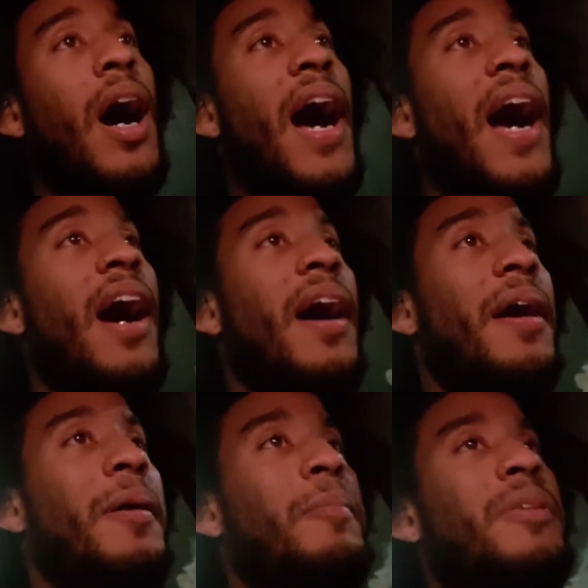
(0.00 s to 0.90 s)

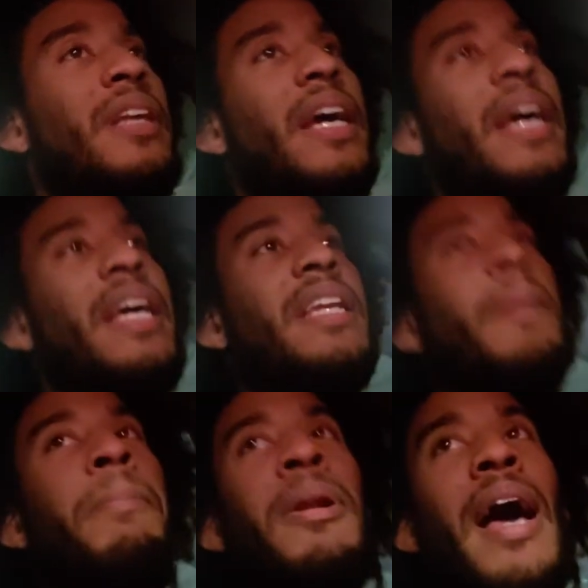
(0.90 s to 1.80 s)
And
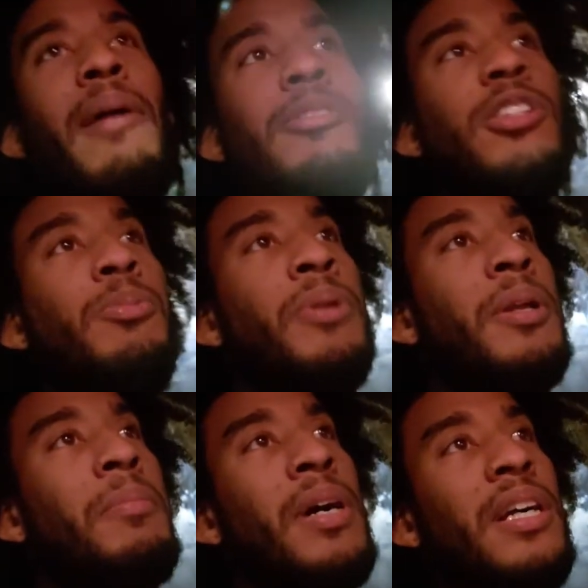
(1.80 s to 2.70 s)
the plot was just
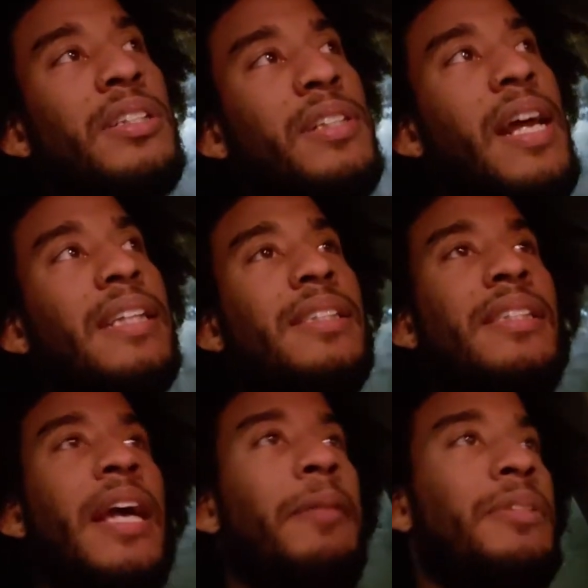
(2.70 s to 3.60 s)
pretty much like the
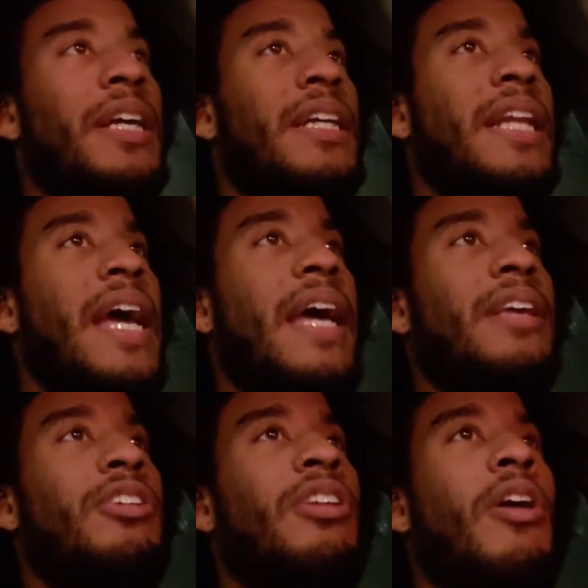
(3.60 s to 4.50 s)
same thing that,
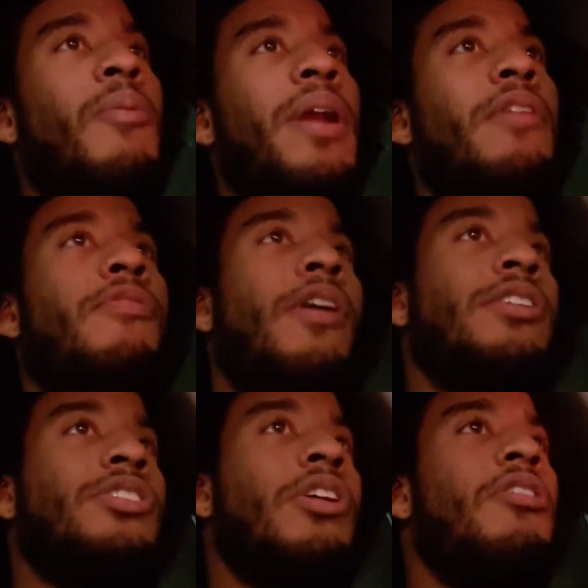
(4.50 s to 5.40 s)
you know, when they
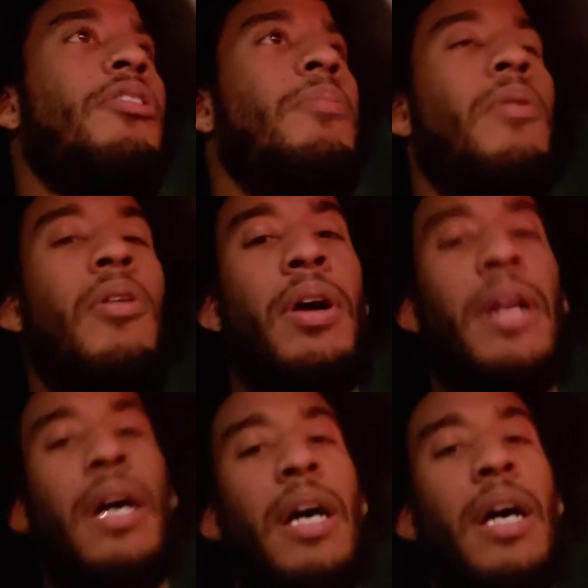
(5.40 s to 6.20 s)
first showed him on